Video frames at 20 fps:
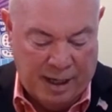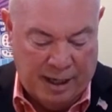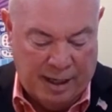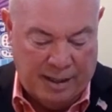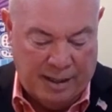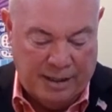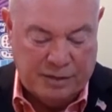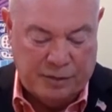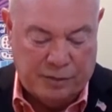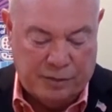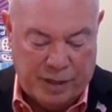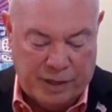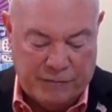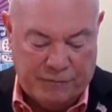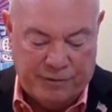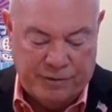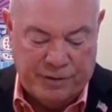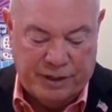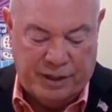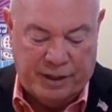He's in West
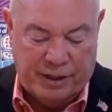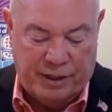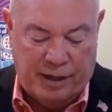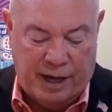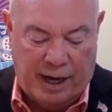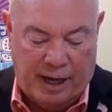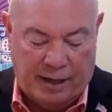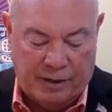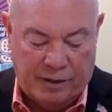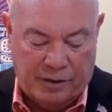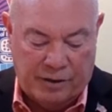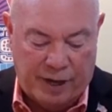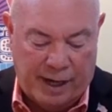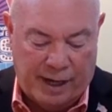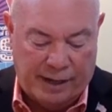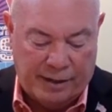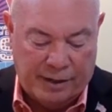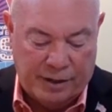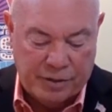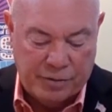Virginia at
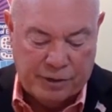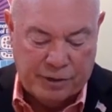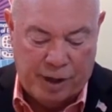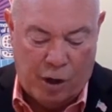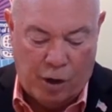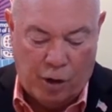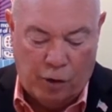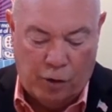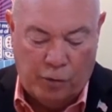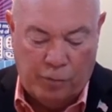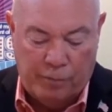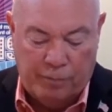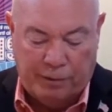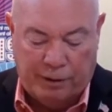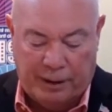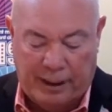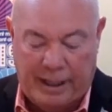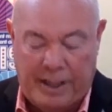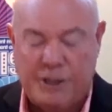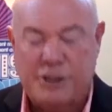United Country Home
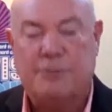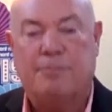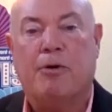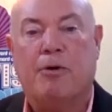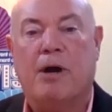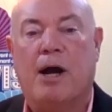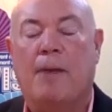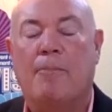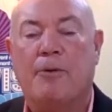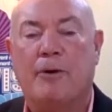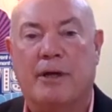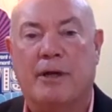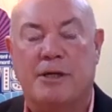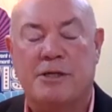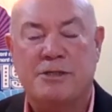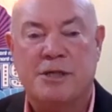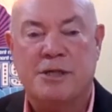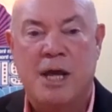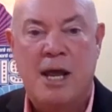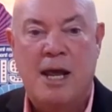Place Properties,